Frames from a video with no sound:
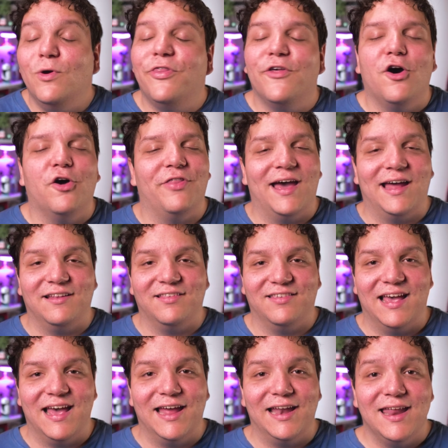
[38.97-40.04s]
With all that
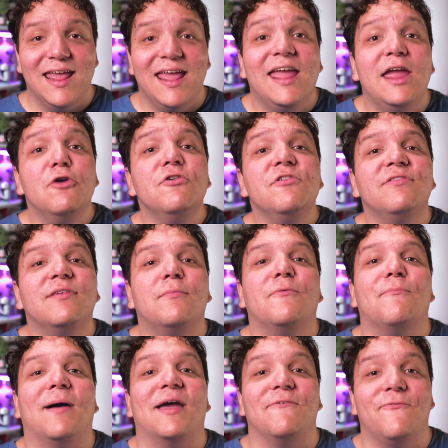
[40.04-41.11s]
said, here are some of
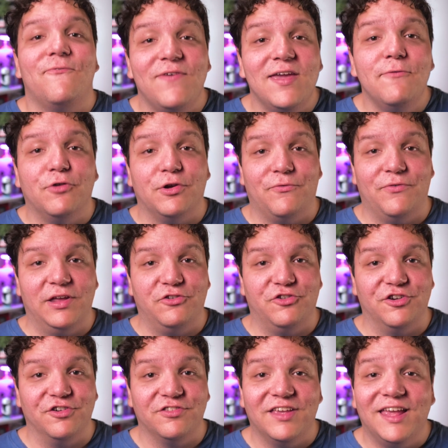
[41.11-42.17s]
my favorite
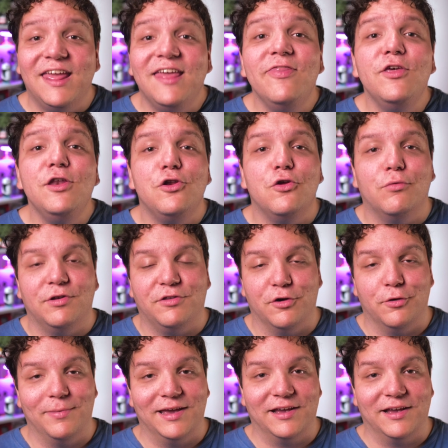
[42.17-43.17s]
features in the new Adobe